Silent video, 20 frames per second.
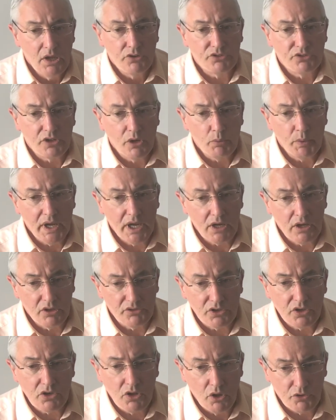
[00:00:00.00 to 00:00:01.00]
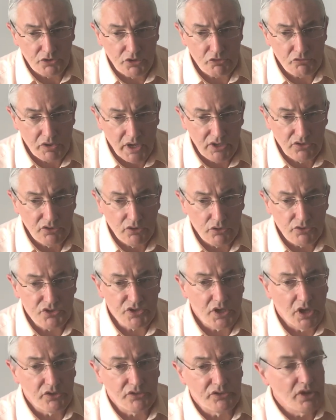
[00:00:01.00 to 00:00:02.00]
So we're going to concentrate on
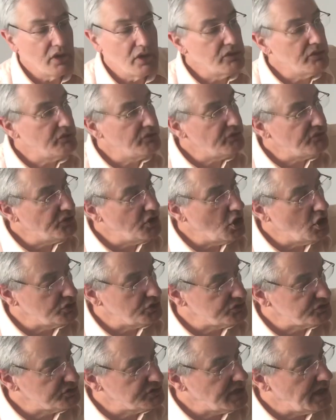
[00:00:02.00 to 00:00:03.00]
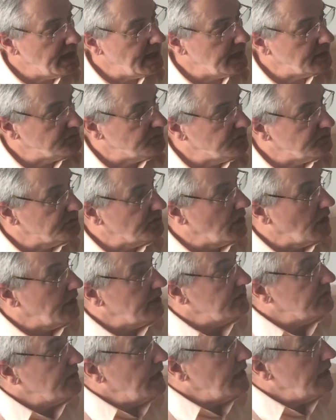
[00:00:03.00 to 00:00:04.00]
just the first exercise